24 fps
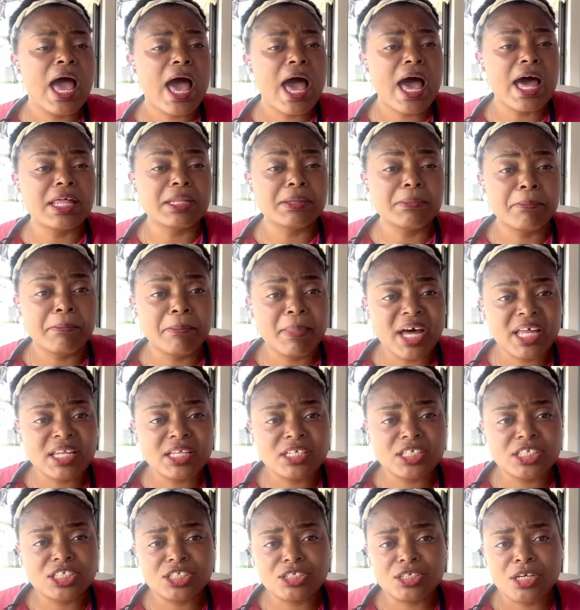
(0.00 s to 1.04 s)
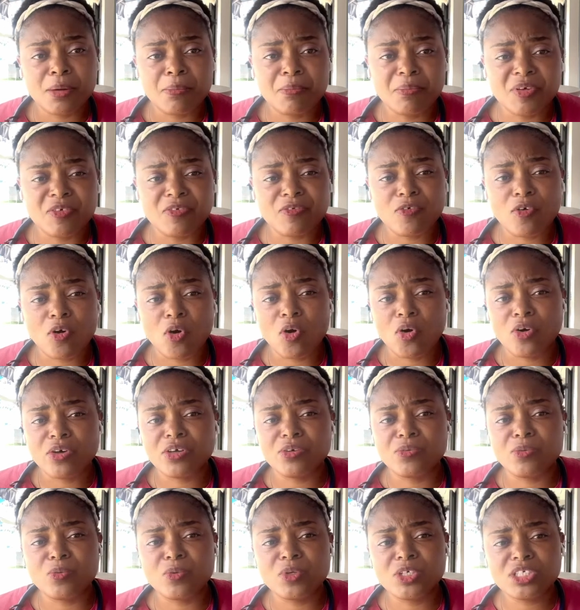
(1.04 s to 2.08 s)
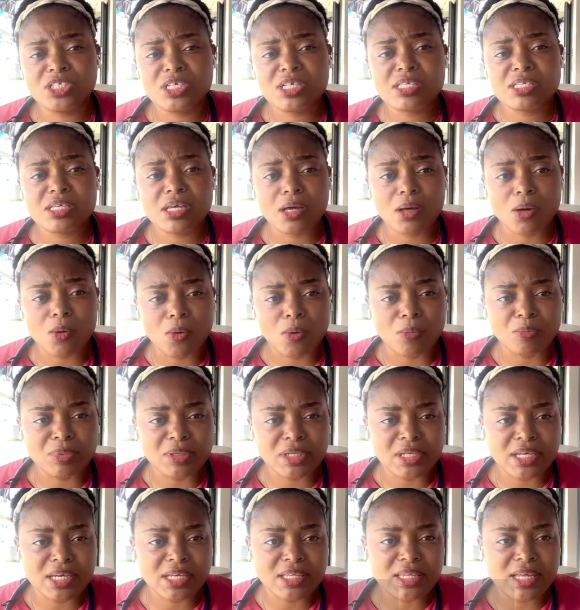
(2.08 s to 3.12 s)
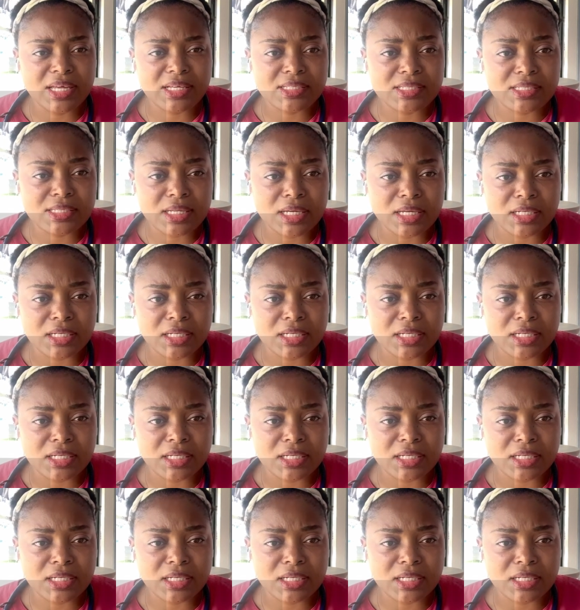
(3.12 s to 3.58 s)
and managed before it reaches a complicated stage.